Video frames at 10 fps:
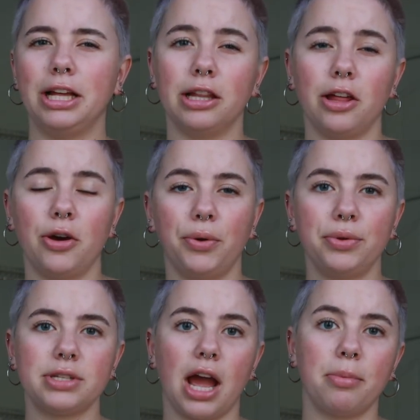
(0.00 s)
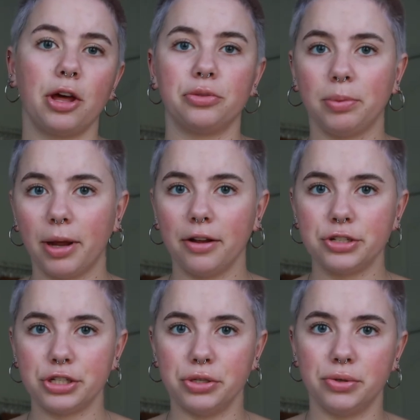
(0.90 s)
clothes. I brought 3
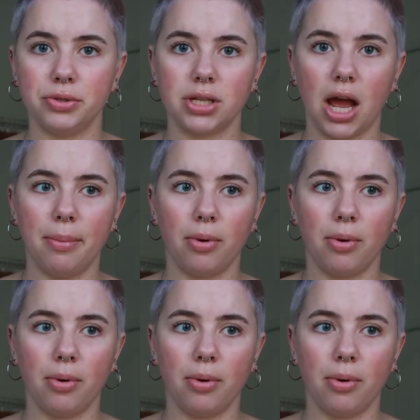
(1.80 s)
pairs of shoes. I